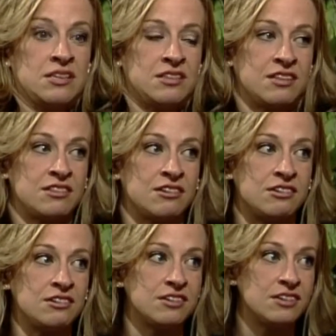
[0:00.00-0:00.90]
and then
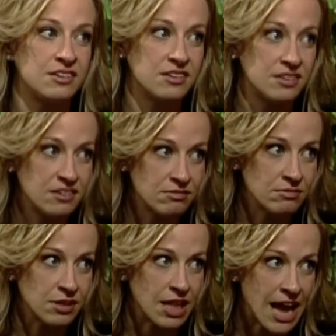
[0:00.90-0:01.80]
they'll
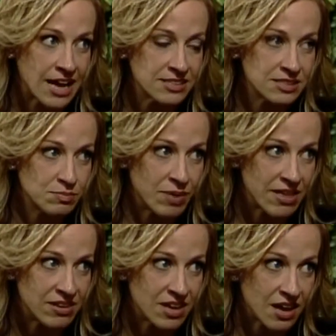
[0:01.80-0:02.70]
relax by
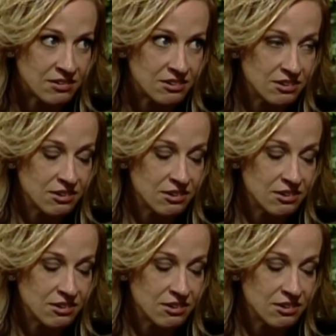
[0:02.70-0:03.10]
the end.